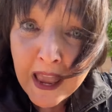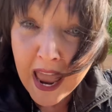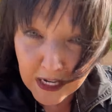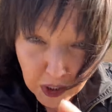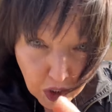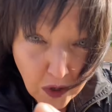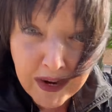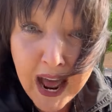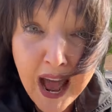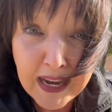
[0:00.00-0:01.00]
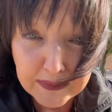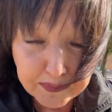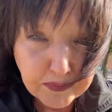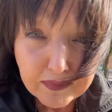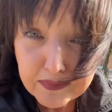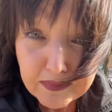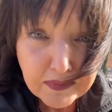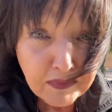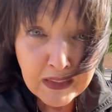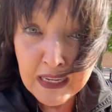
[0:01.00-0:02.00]
And you and I
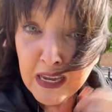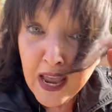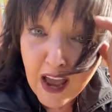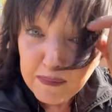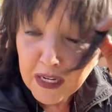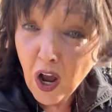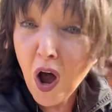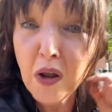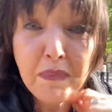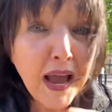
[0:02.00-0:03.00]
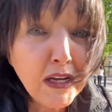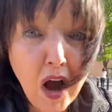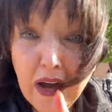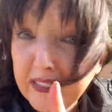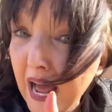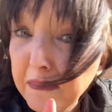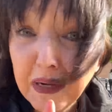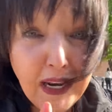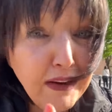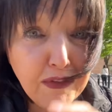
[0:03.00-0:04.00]
have been called by God, and I
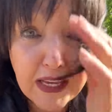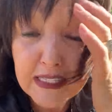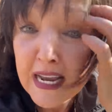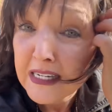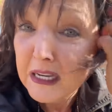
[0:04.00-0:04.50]
believe this,